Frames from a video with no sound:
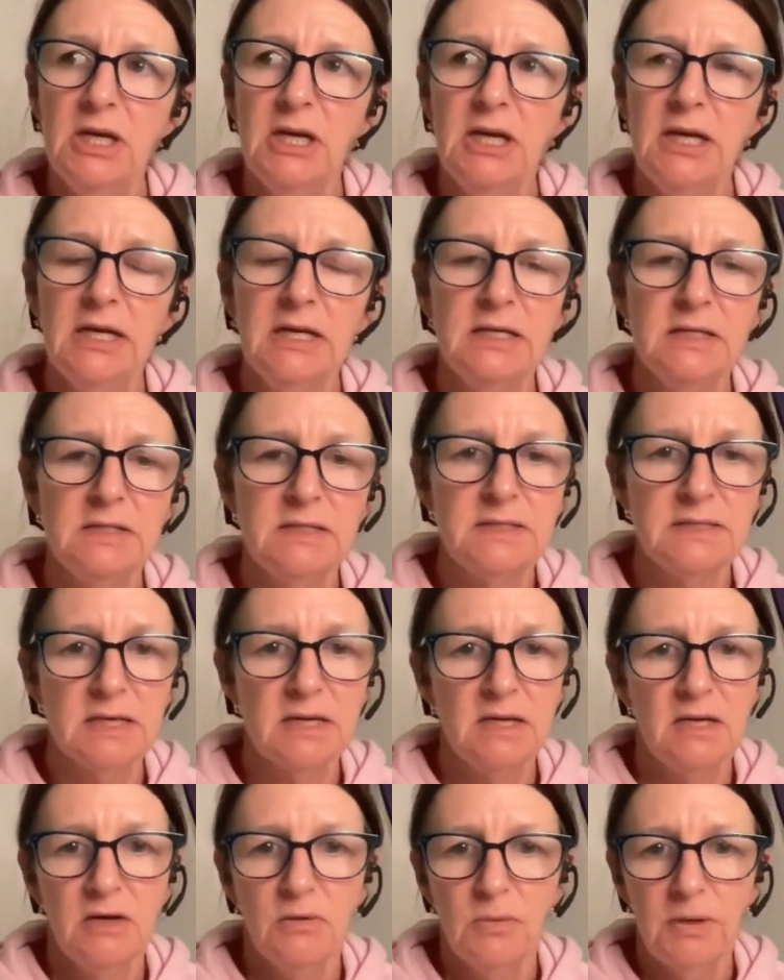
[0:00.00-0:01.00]
is
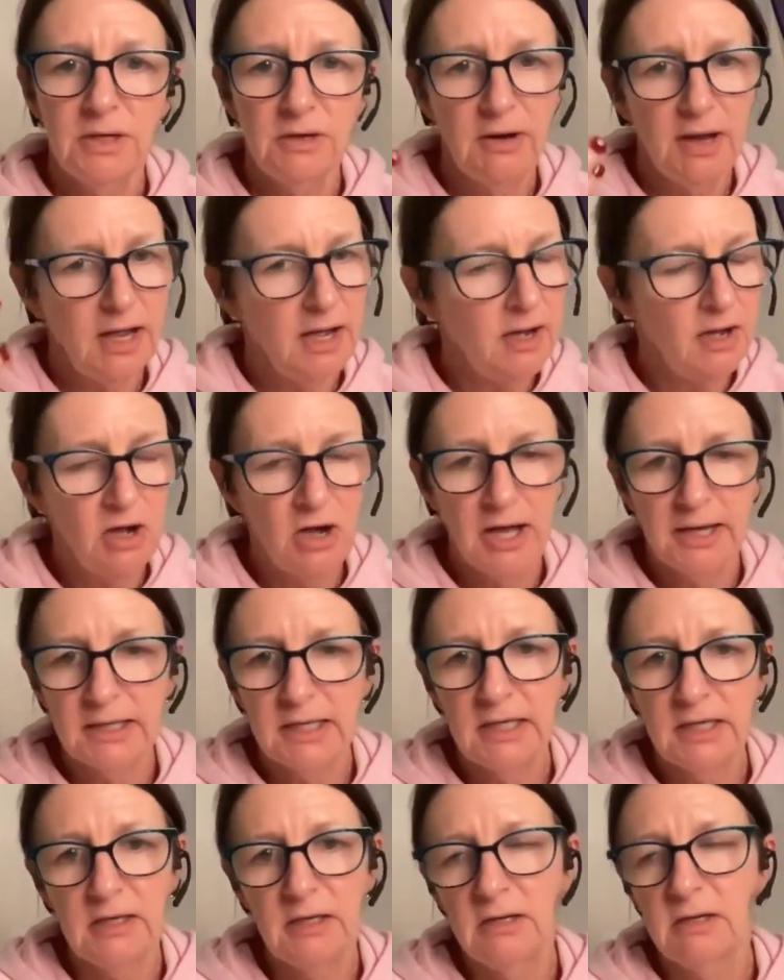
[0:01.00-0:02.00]
when you're out
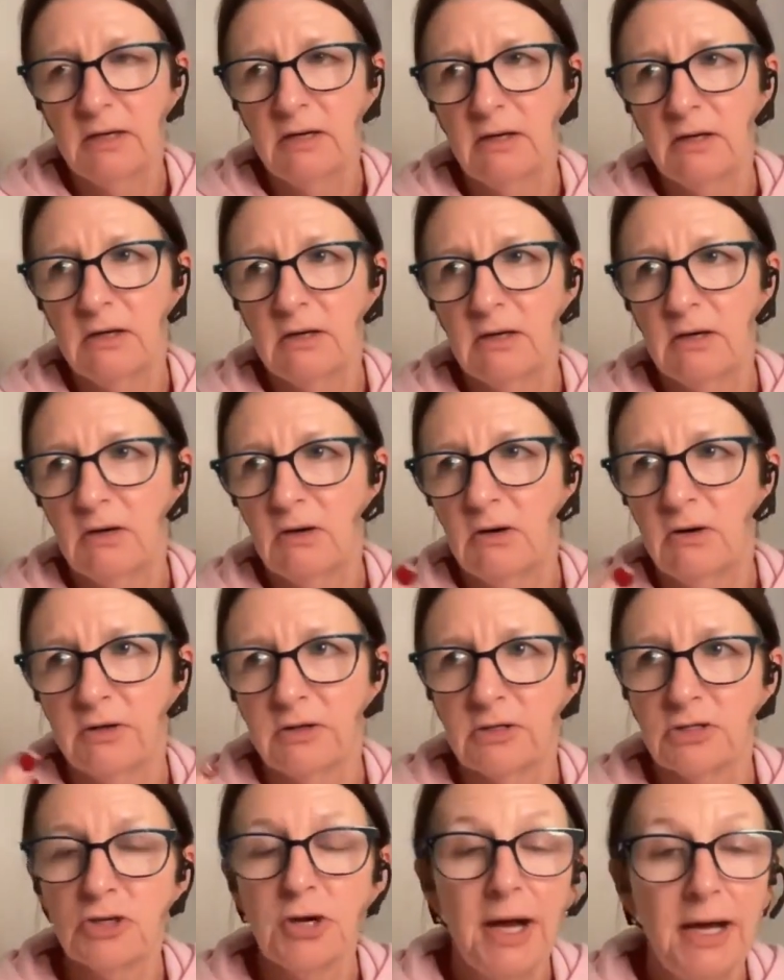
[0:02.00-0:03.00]
hiking on a
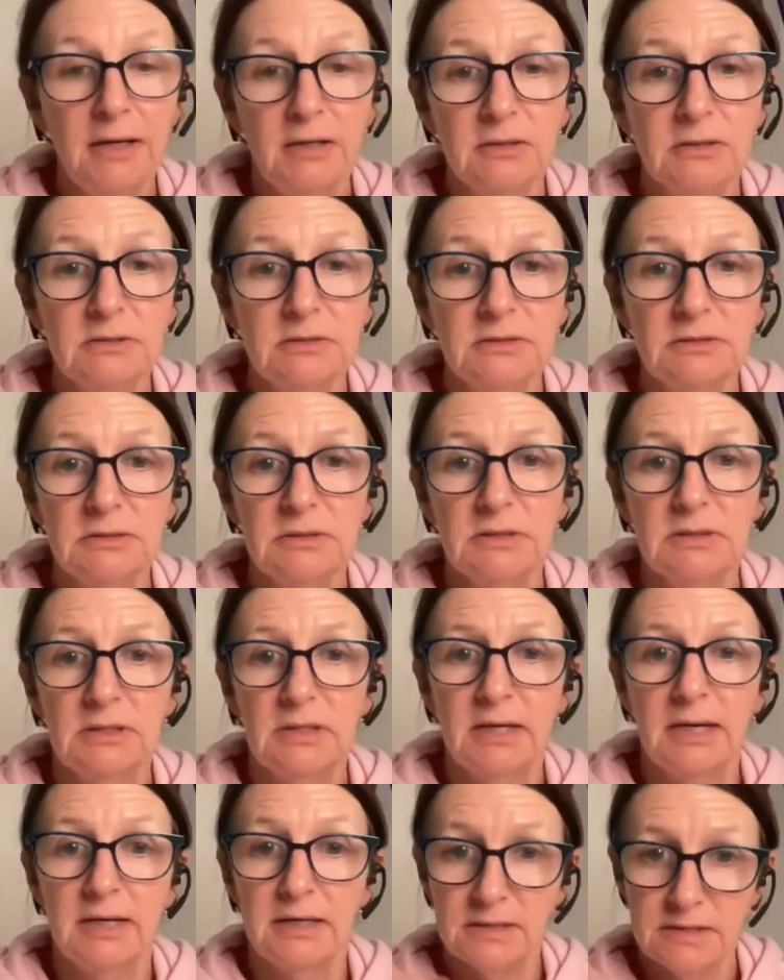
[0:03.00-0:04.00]
trail
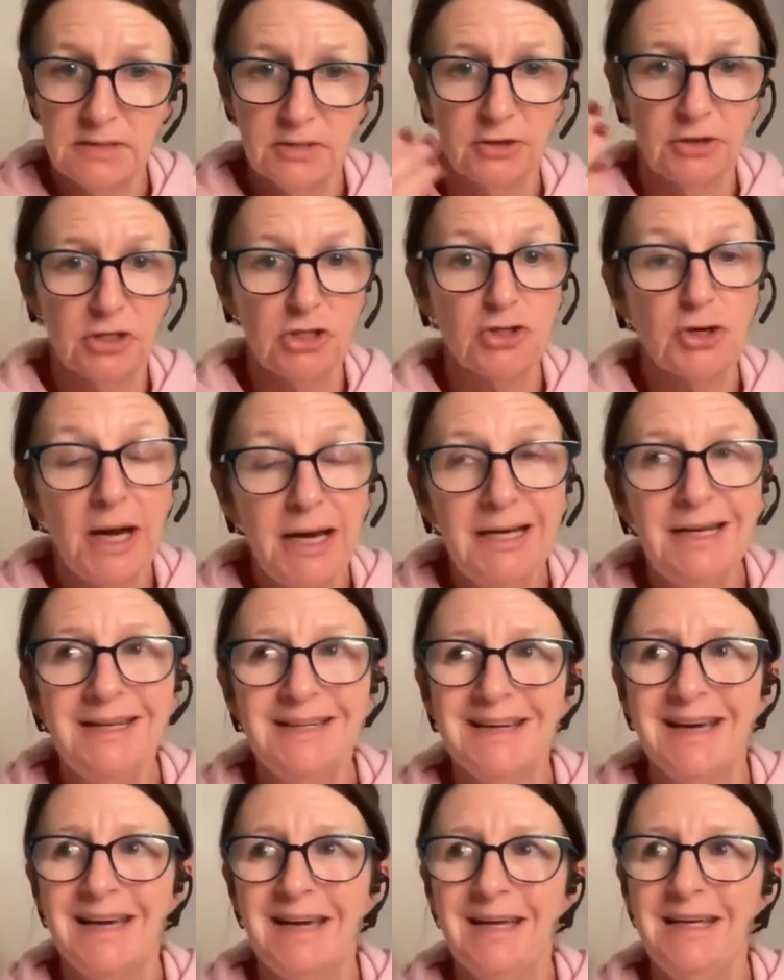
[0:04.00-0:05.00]
and it's not a training
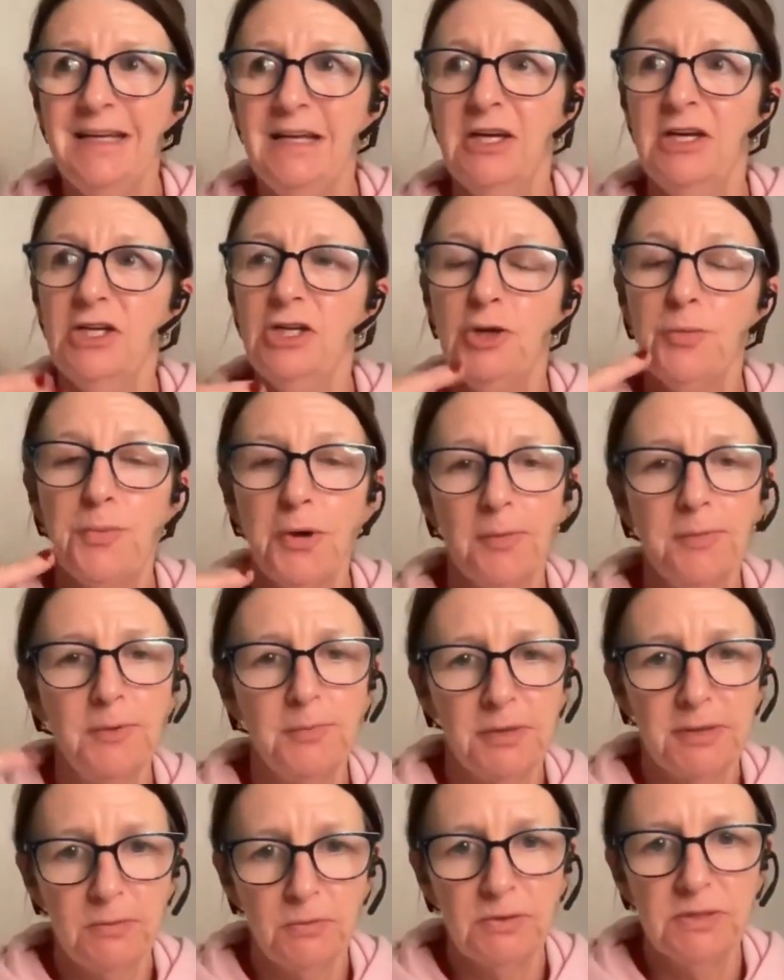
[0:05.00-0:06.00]
day, you
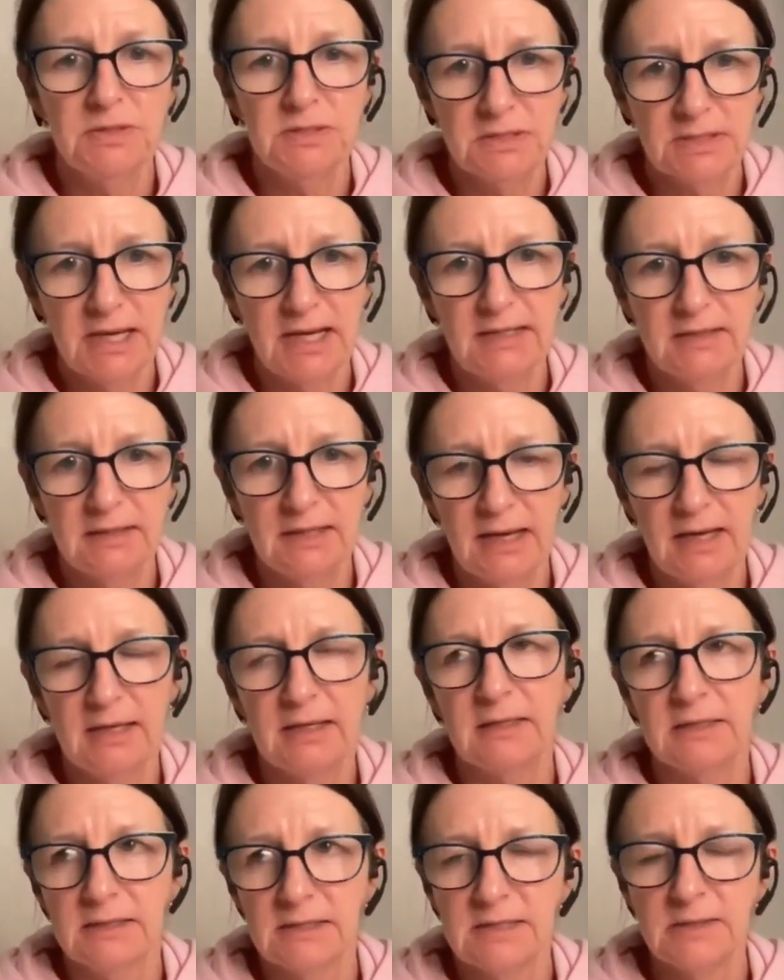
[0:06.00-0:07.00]
probably wouldn't take that
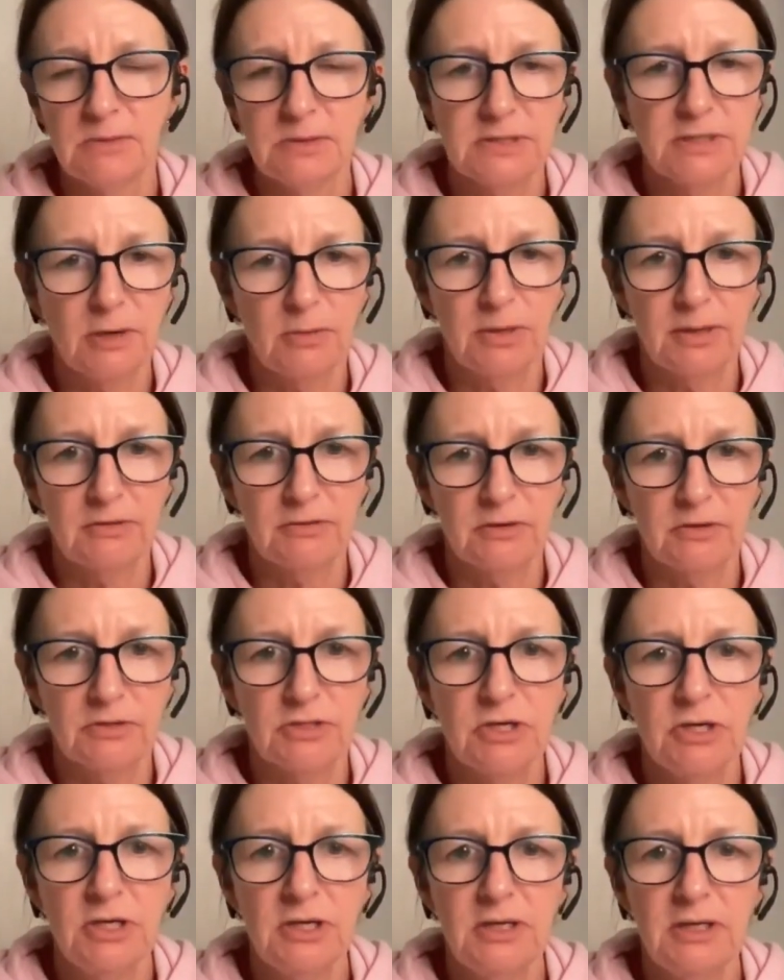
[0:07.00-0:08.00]
unless there was no other
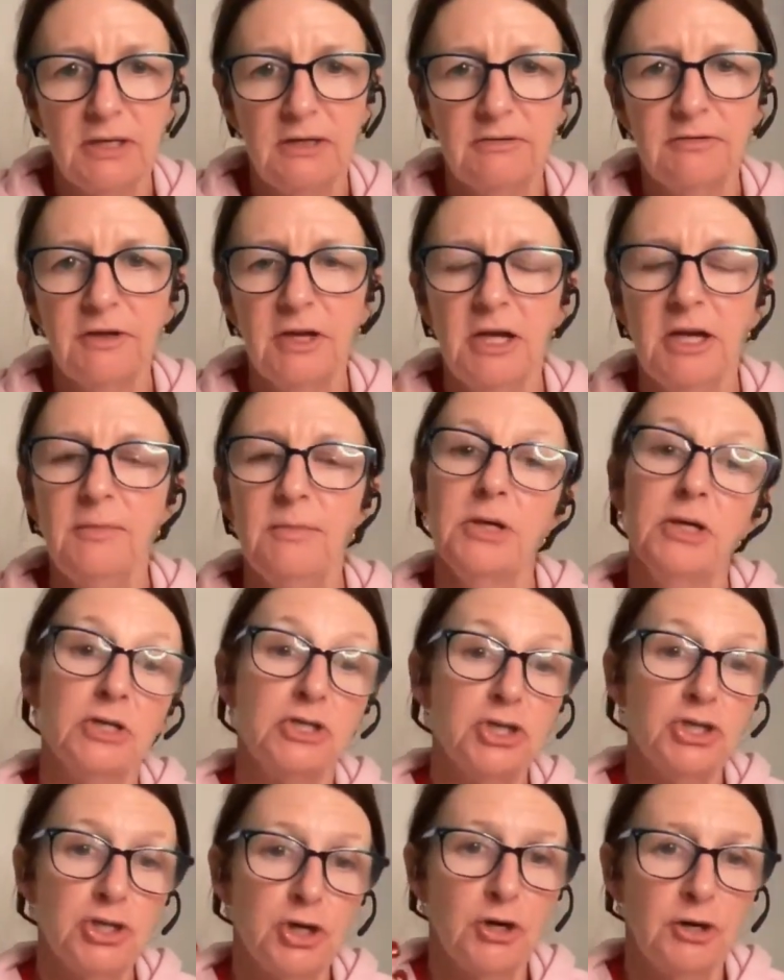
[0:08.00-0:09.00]
alternative, because
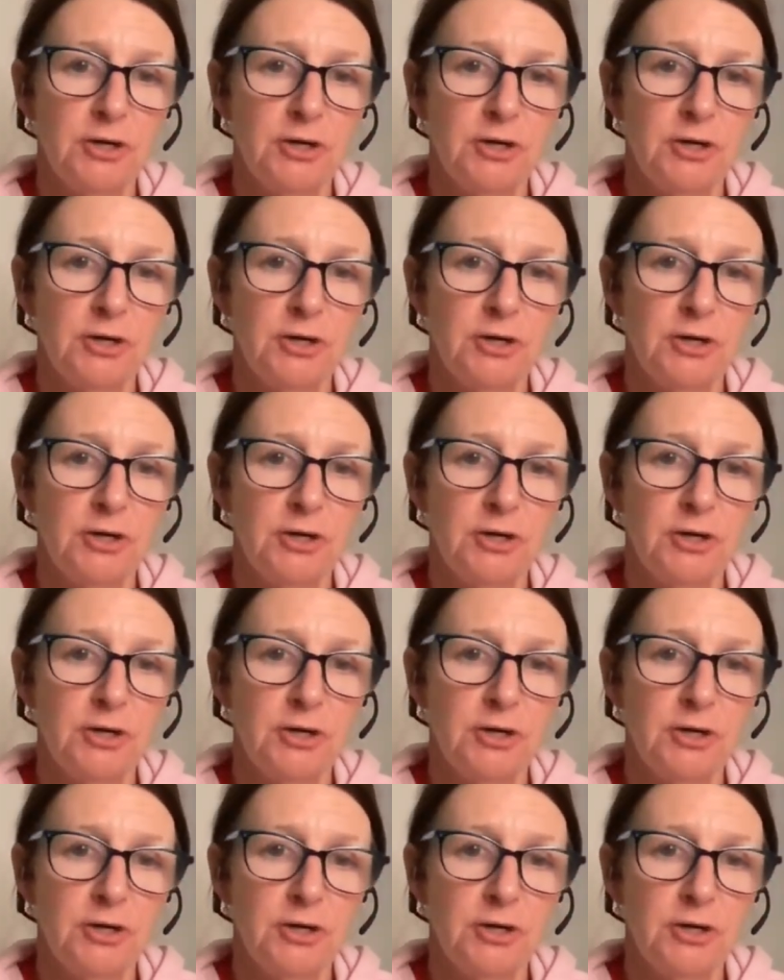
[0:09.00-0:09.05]
you don't